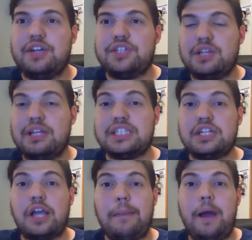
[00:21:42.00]
so let's
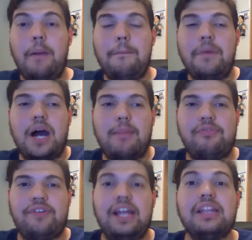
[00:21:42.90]
talk about mob
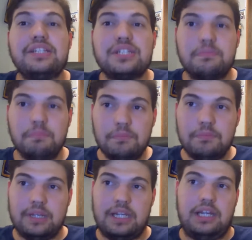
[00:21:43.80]
violence
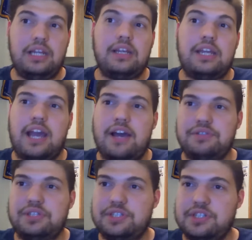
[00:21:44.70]
and
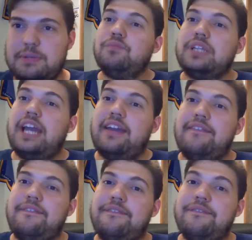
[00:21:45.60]
cows, excuse me. Yeah, a
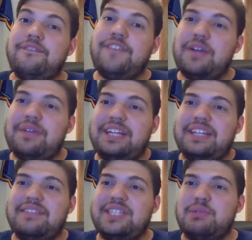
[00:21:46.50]

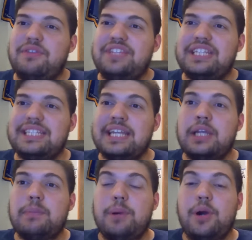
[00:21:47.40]
very sort of
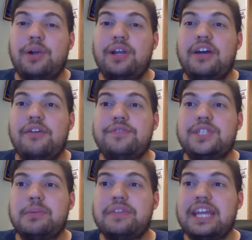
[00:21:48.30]
distinct part of
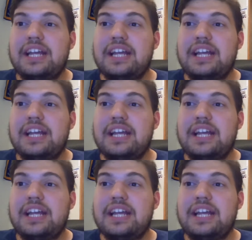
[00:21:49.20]
some of the